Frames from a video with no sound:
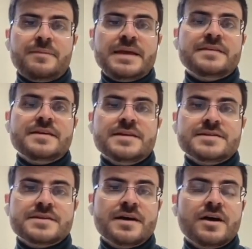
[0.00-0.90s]
in
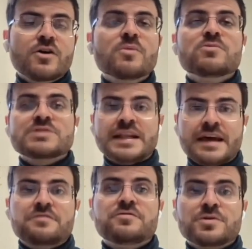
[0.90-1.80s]
this communal
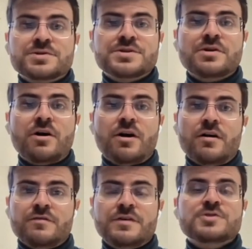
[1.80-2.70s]
effort
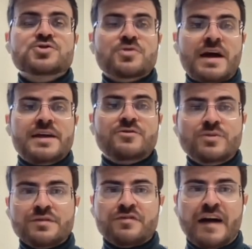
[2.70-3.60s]
of trying
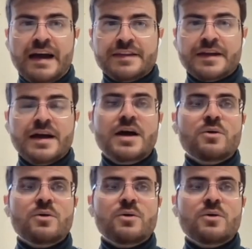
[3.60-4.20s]
to define